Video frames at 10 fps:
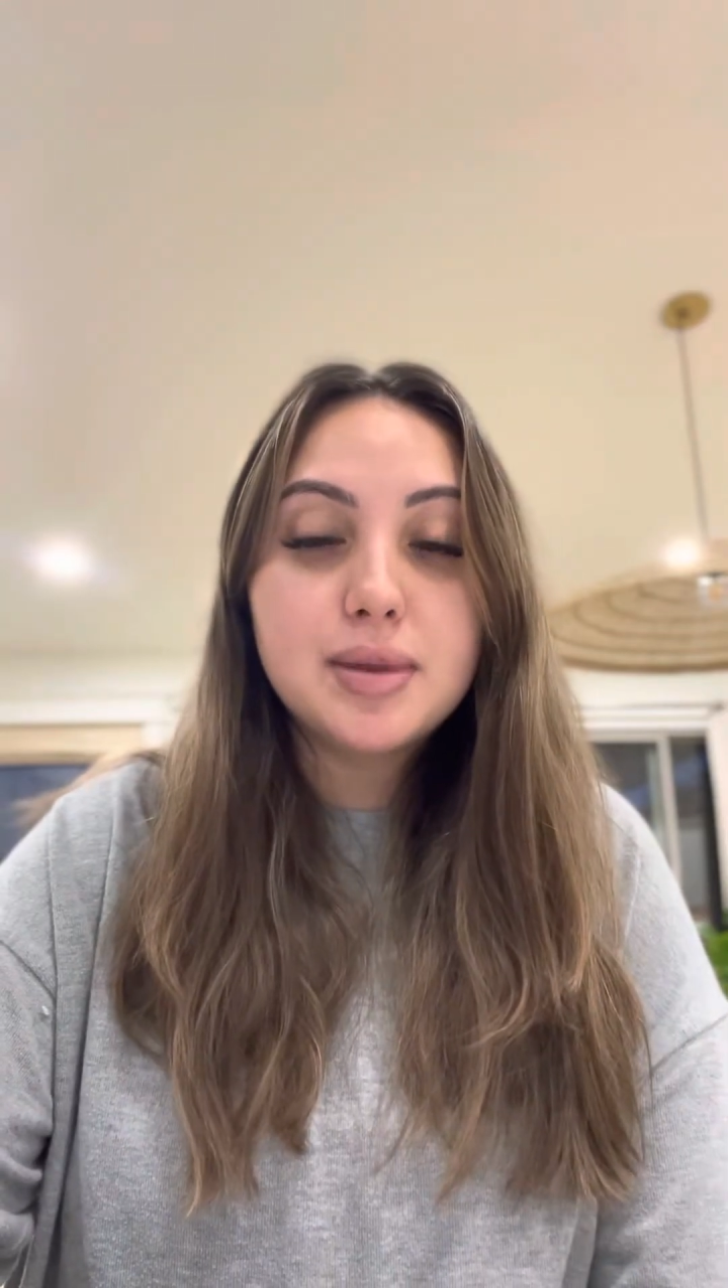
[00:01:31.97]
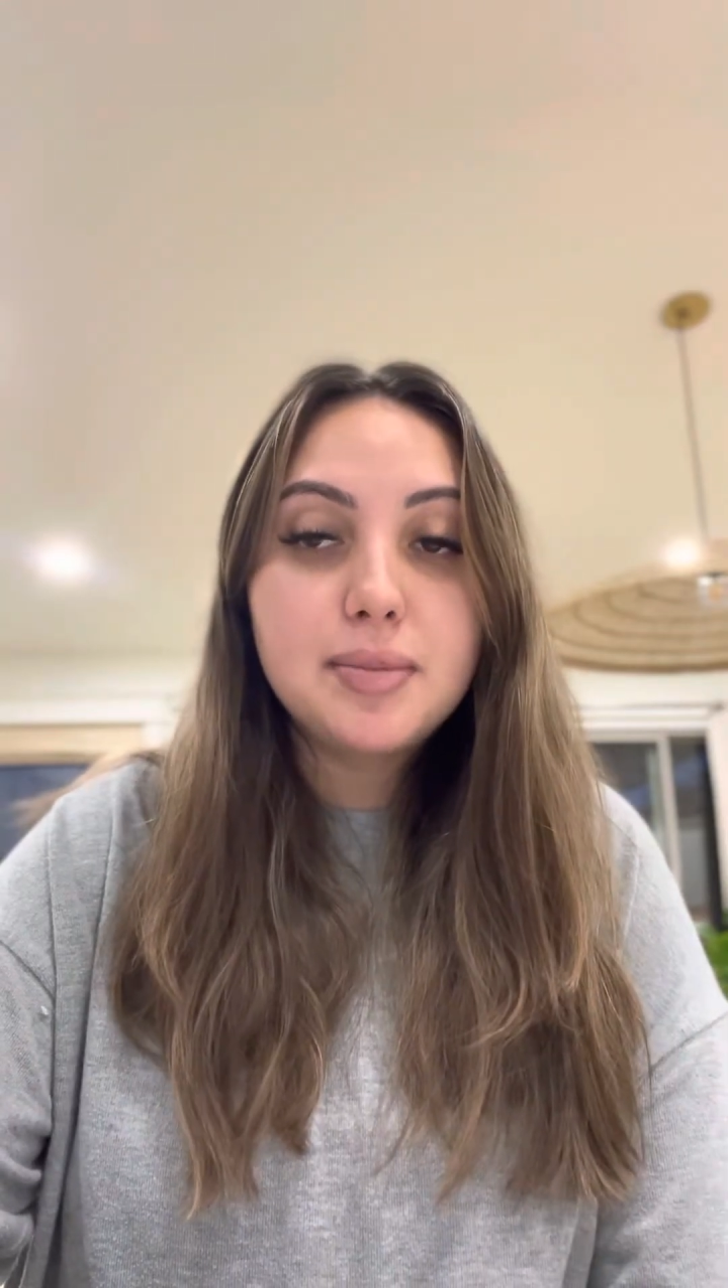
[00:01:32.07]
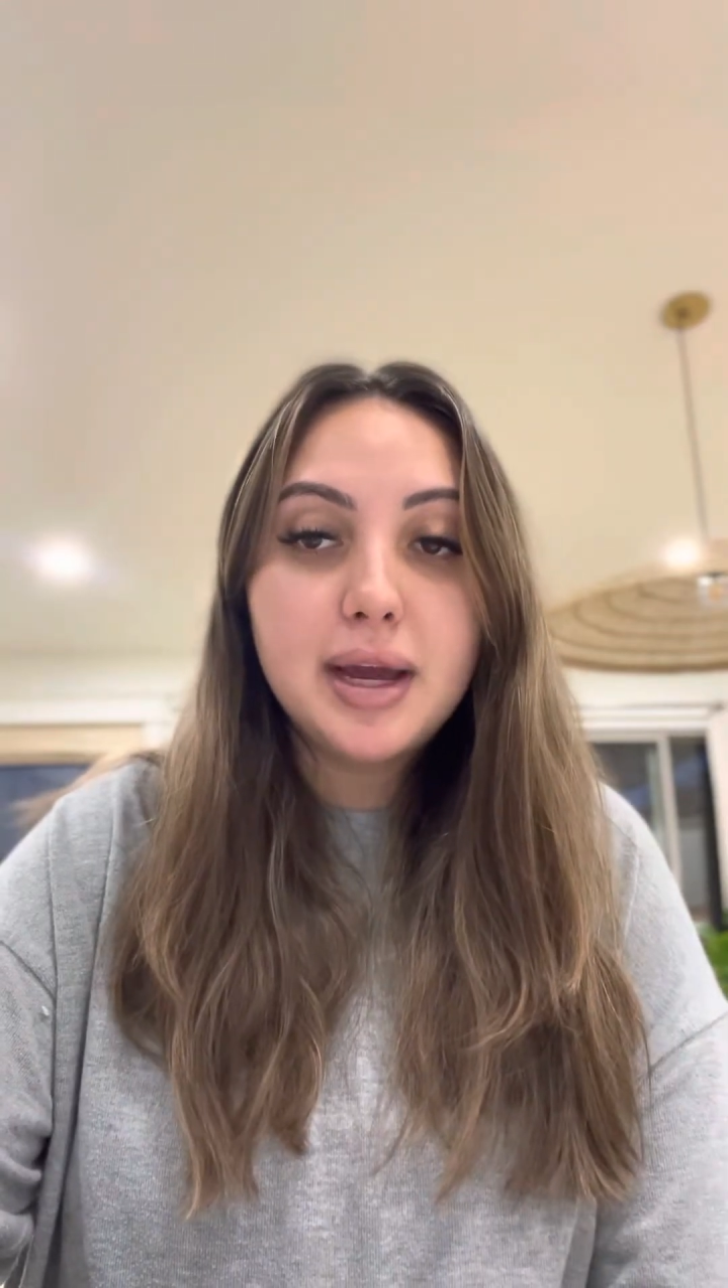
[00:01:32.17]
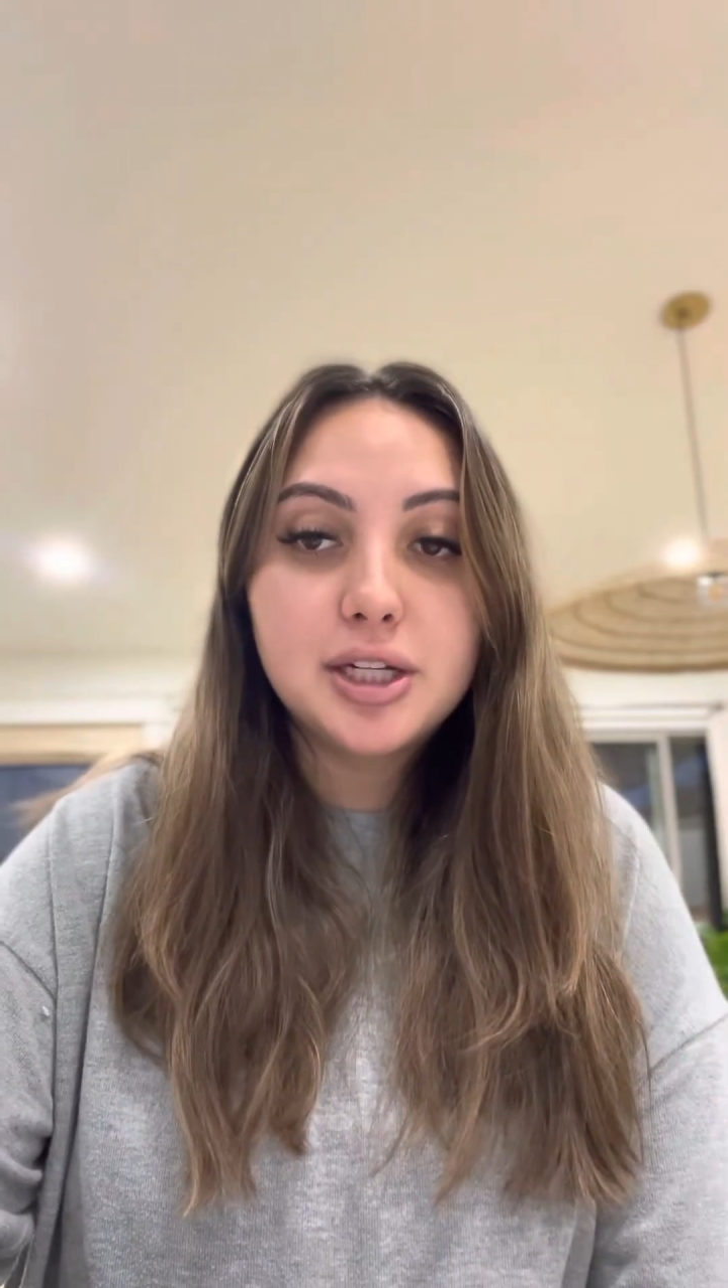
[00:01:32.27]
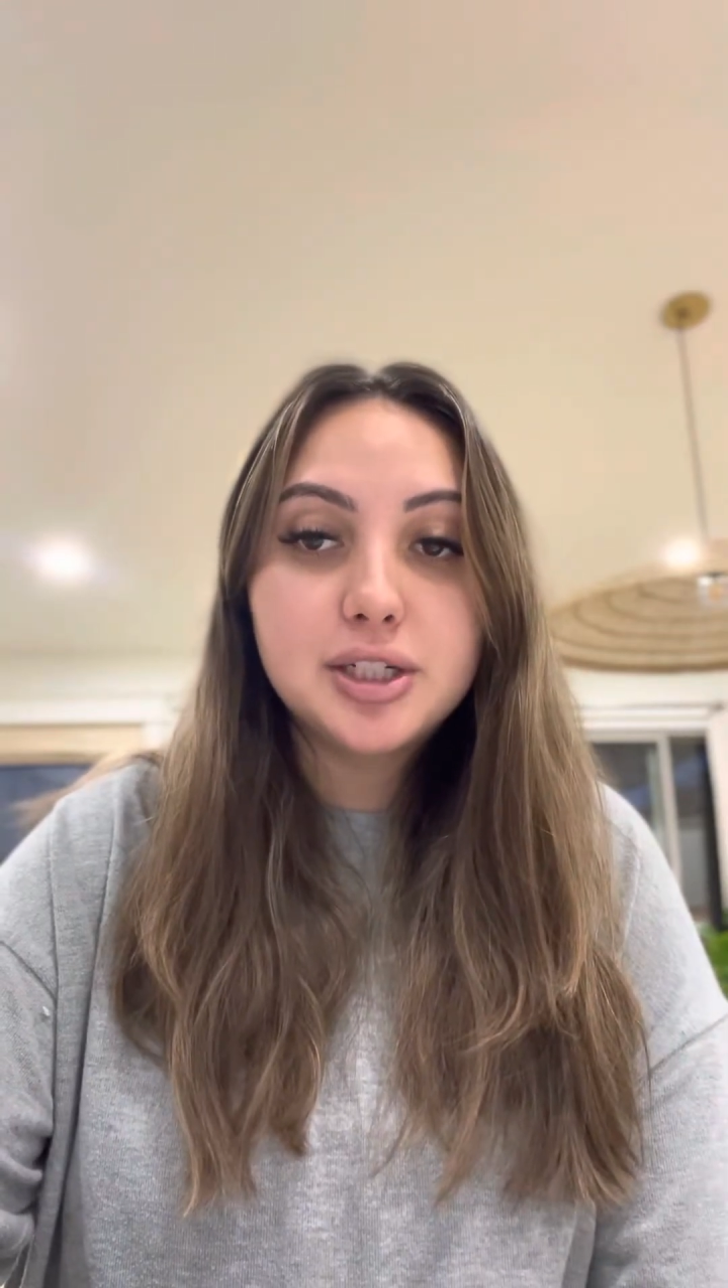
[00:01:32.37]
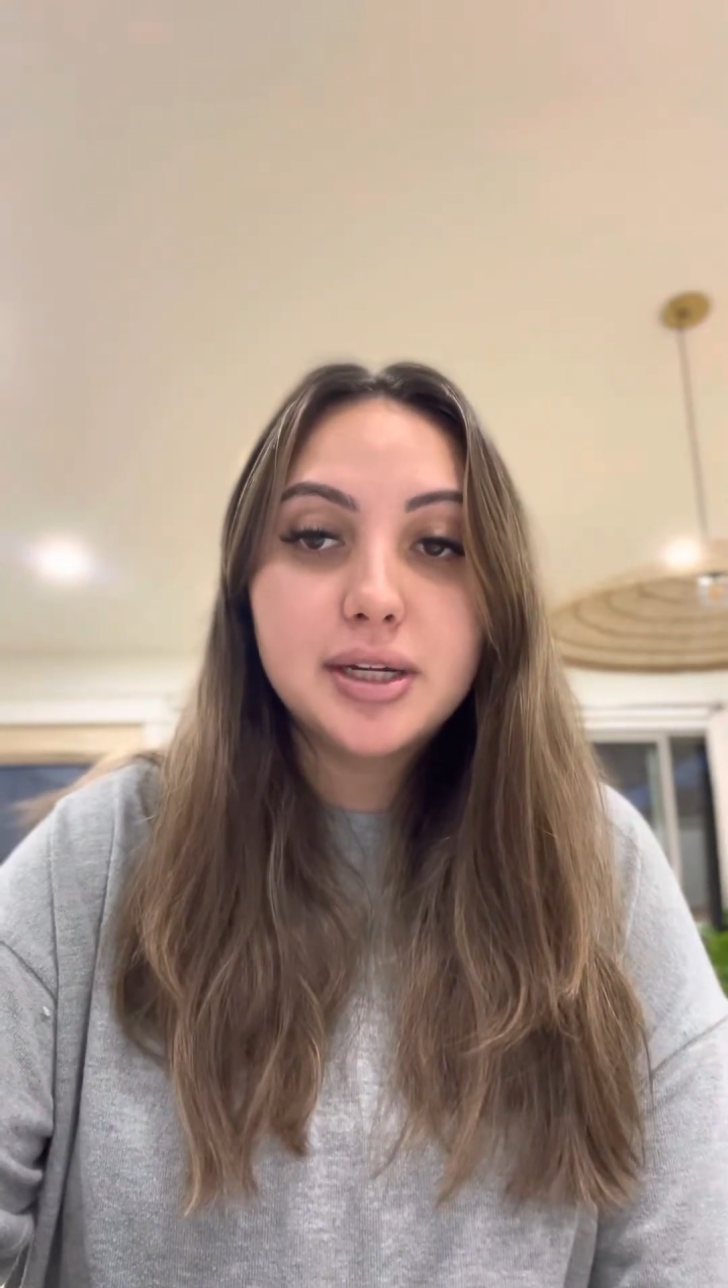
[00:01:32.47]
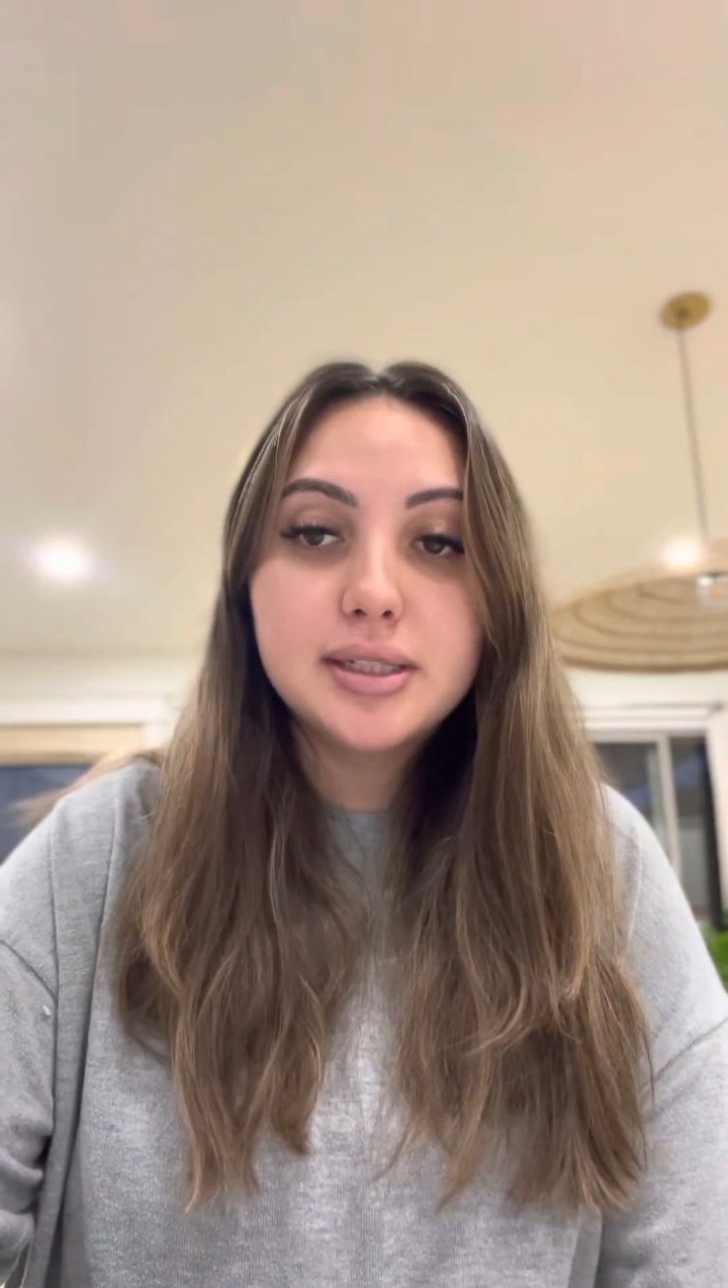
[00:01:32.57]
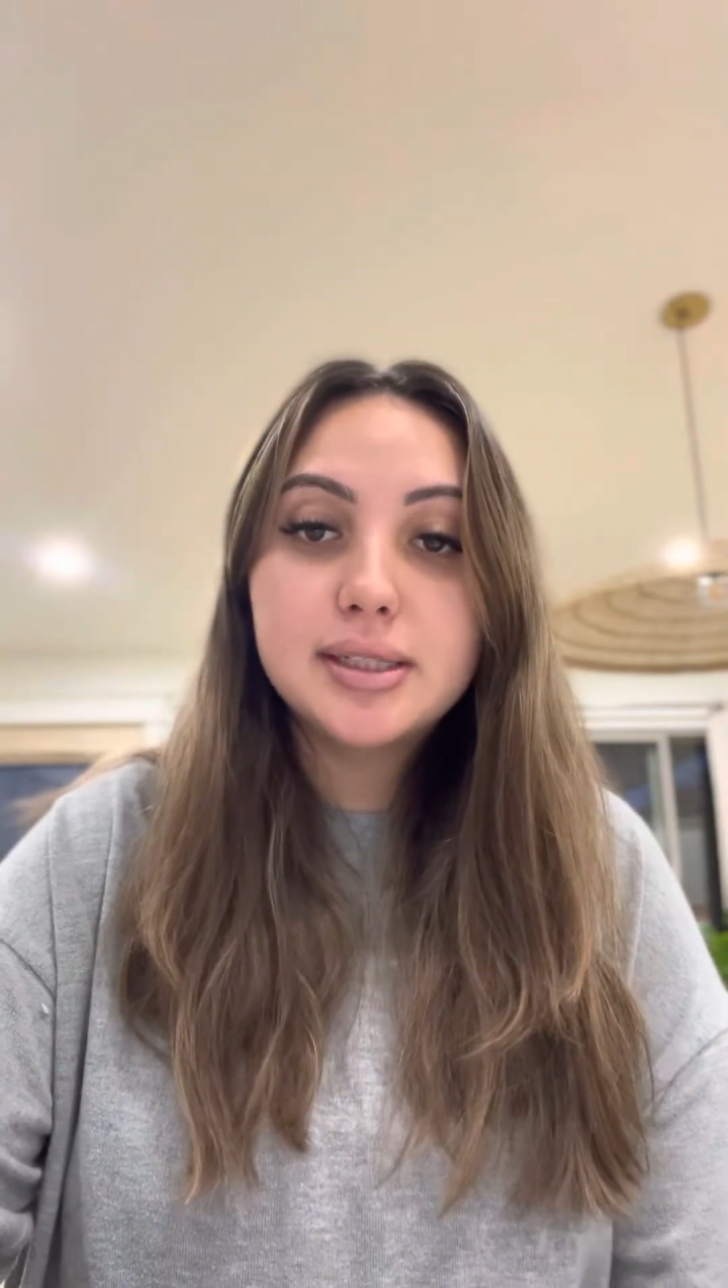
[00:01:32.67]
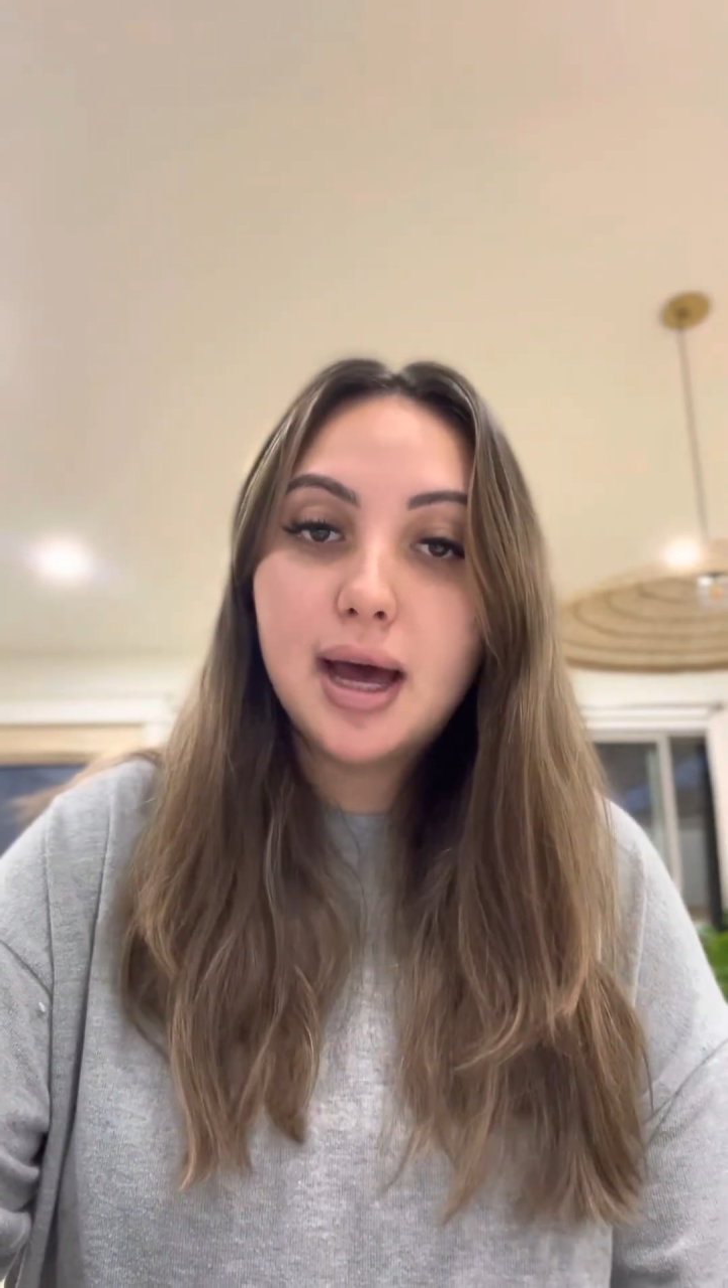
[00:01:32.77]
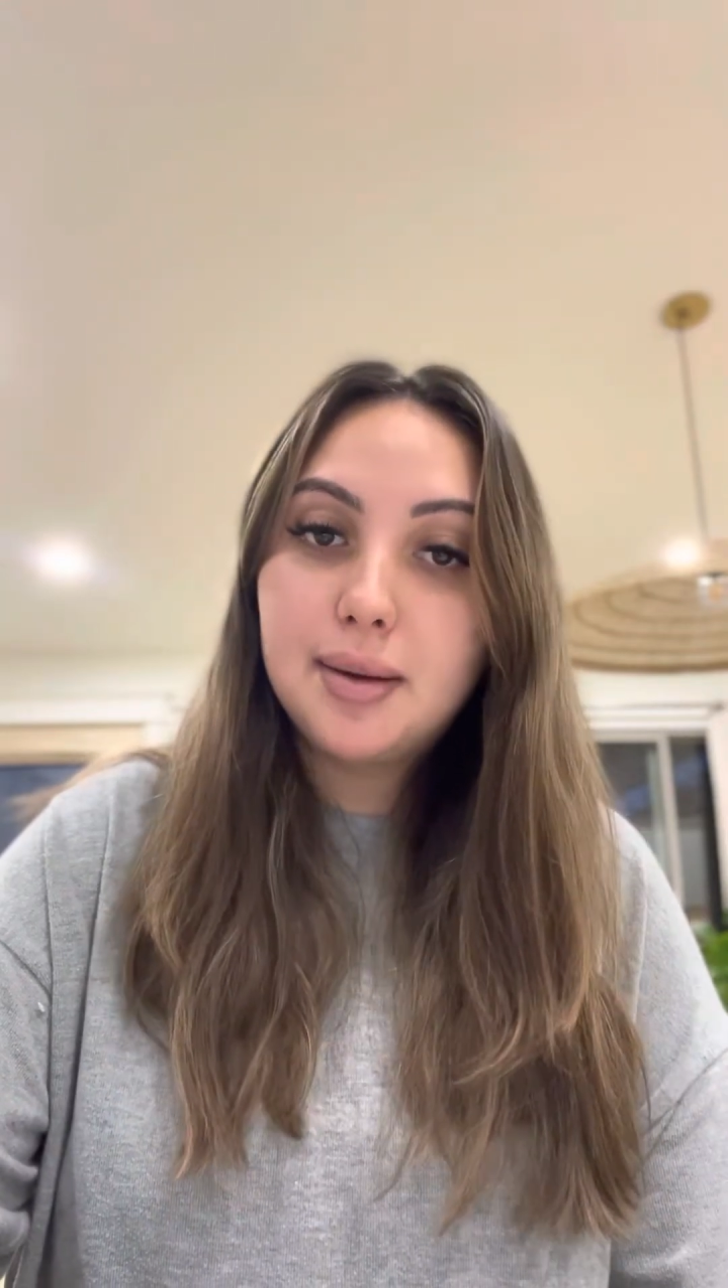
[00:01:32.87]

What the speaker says: the patient's